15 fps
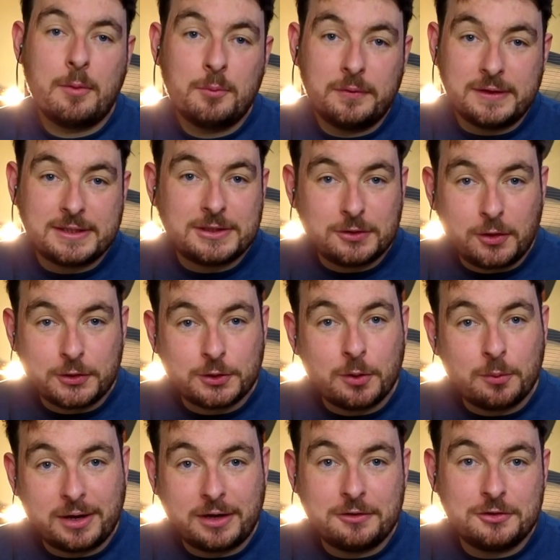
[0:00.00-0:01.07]
But this is also a
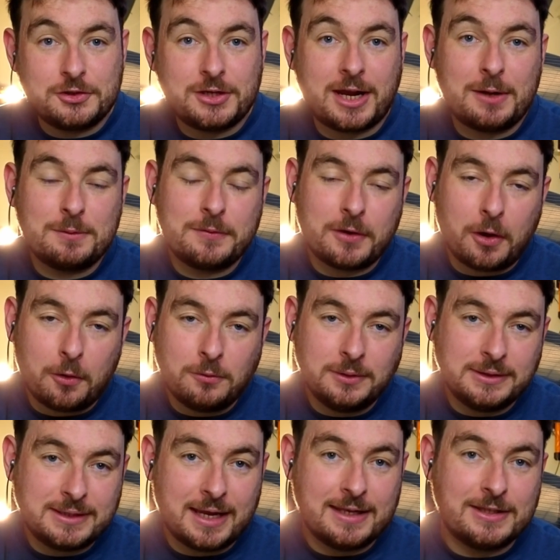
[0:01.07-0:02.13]
new channel with only
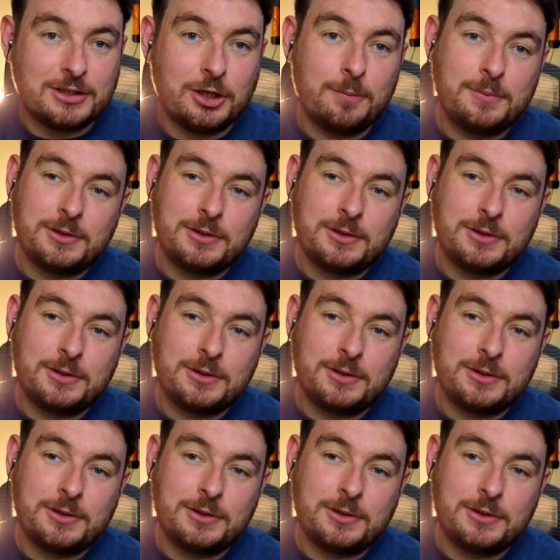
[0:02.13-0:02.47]
10 subs,